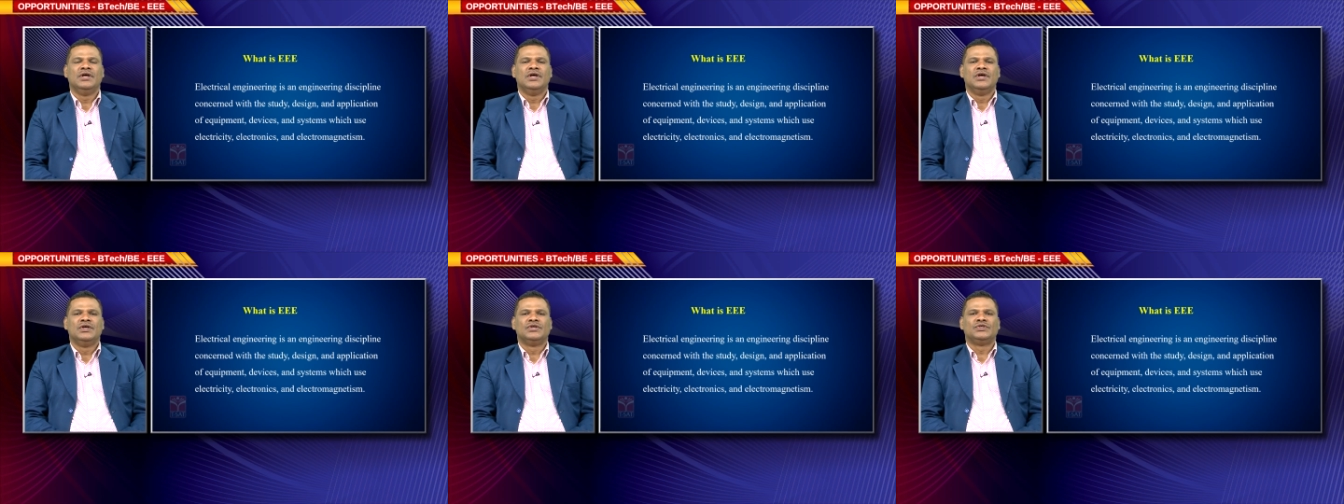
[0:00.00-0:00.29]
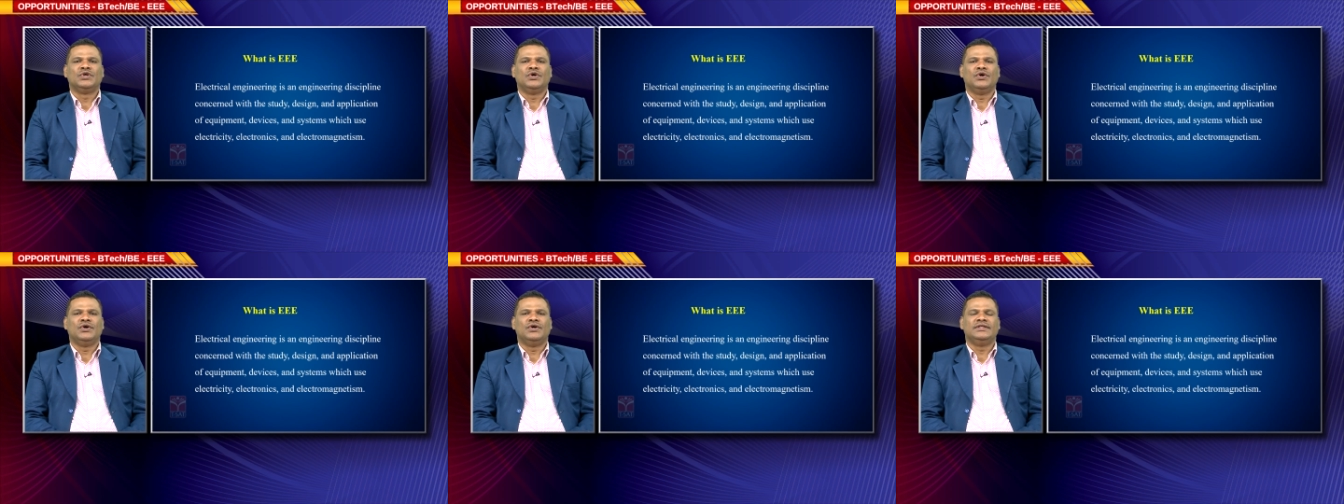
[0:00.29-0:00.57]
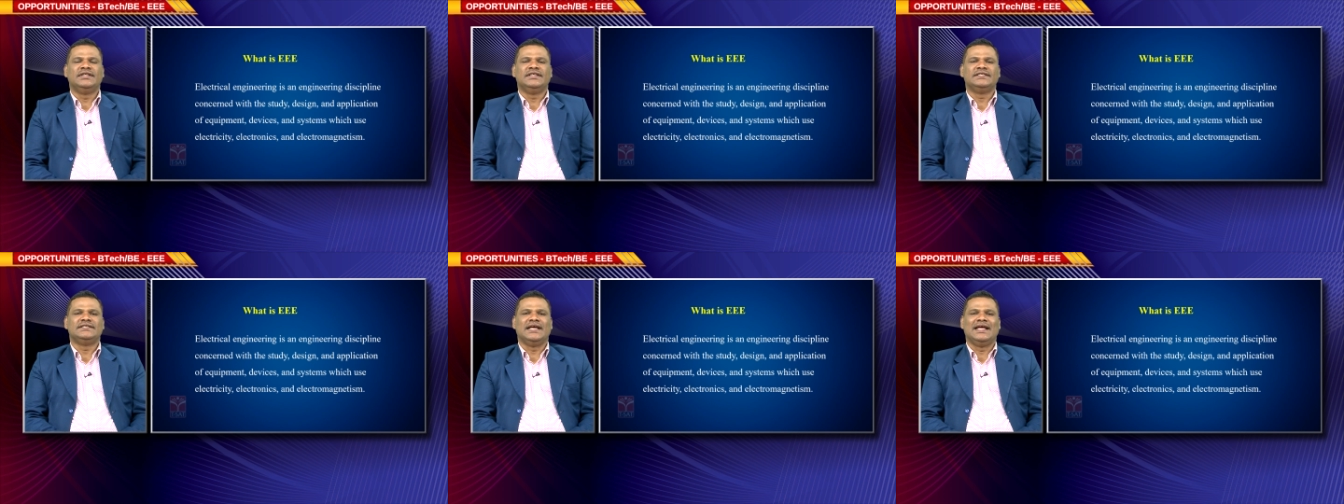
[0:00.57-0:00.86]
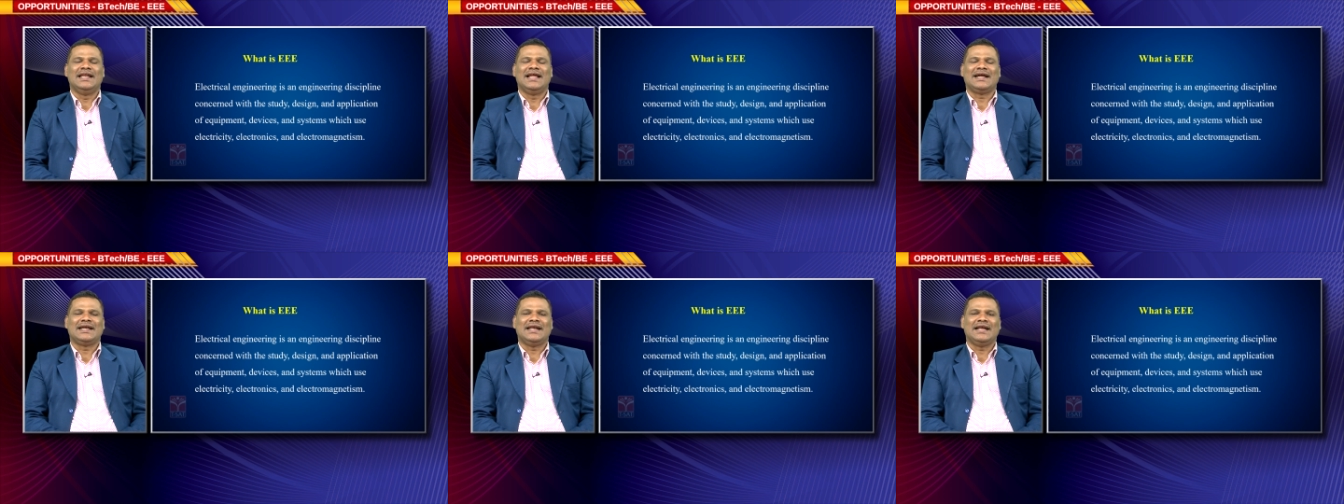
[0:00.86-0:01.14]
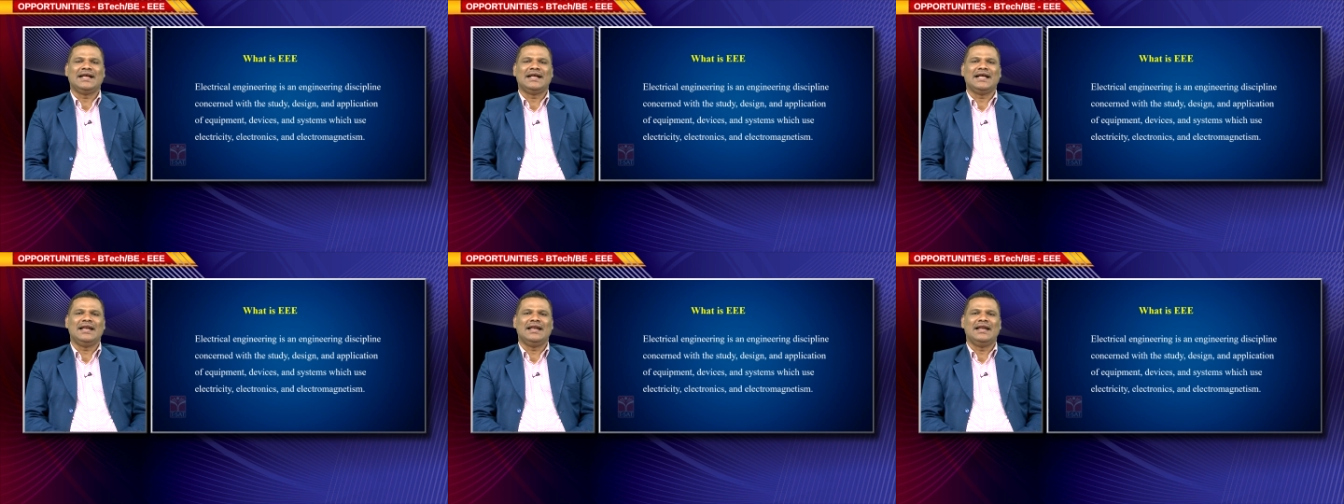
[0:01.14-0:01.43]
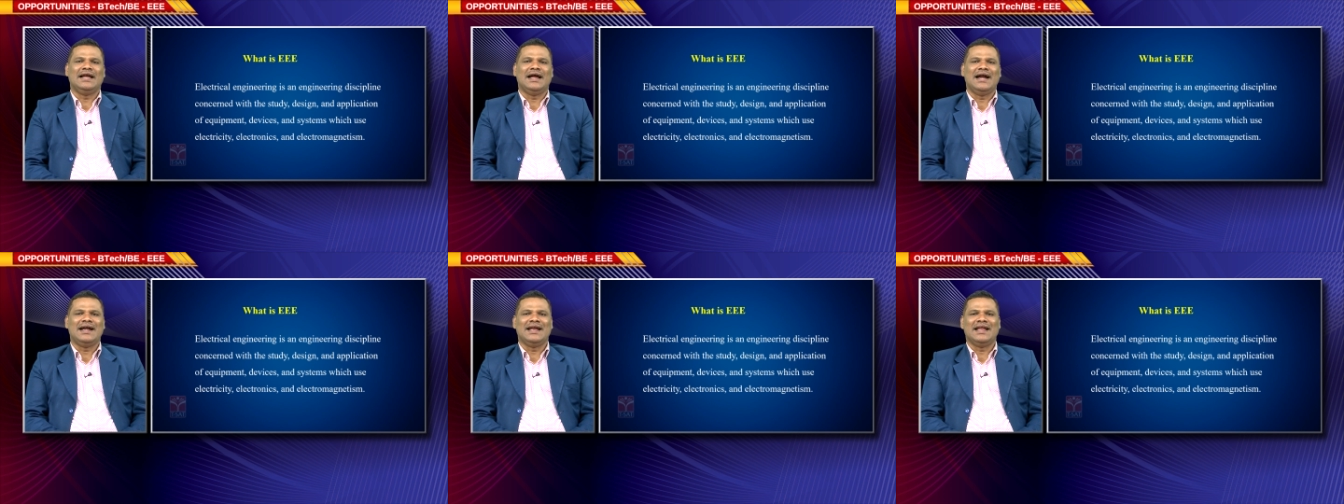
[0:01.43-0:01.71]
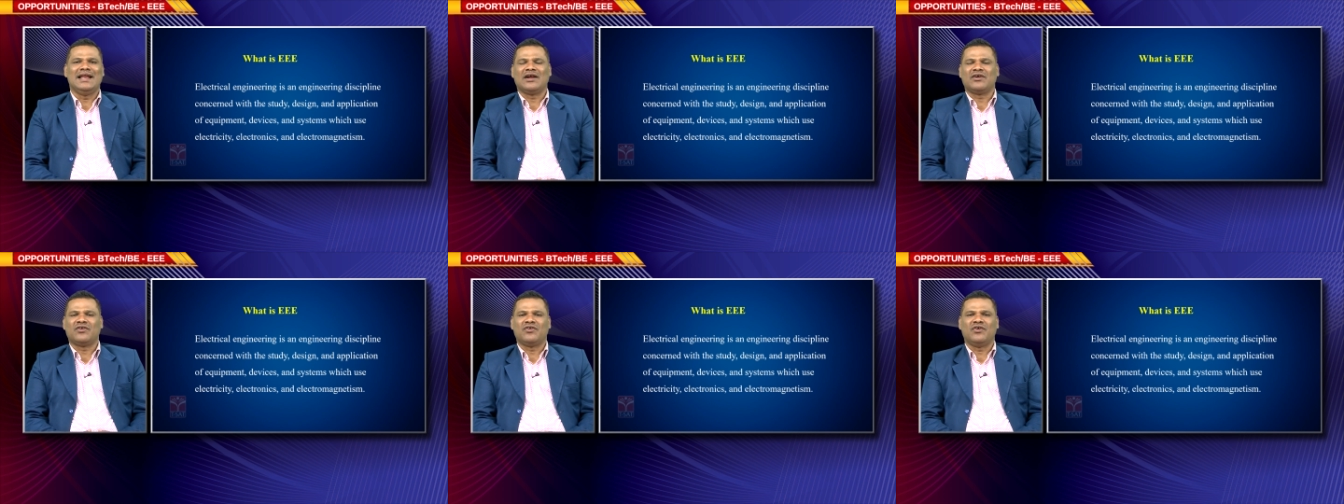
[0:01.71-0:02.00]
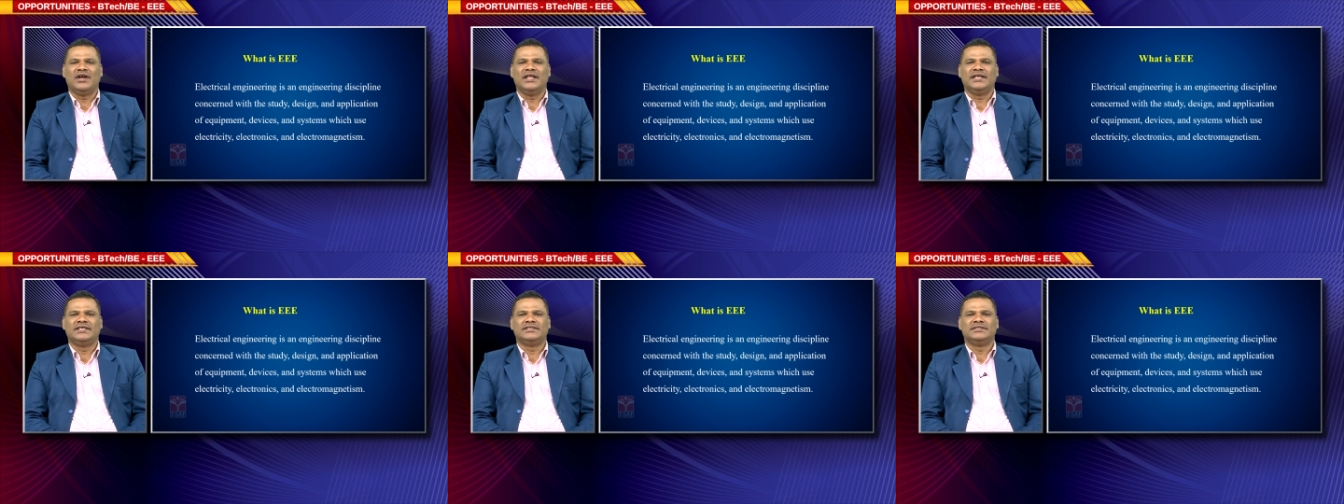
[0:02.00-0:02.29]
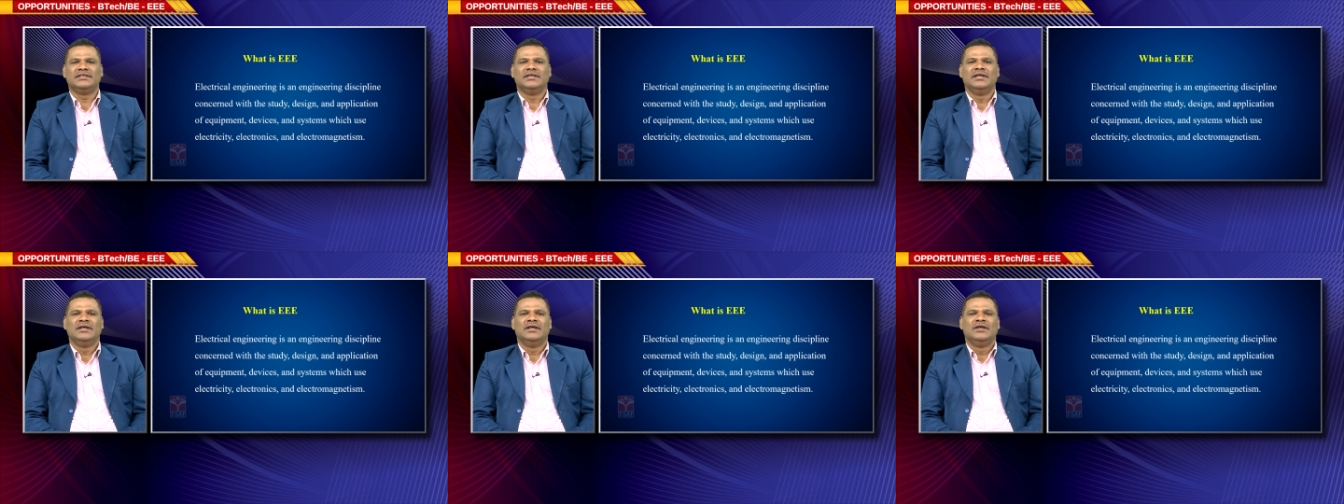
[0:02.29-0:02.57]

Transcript: So, this electrical and electronics.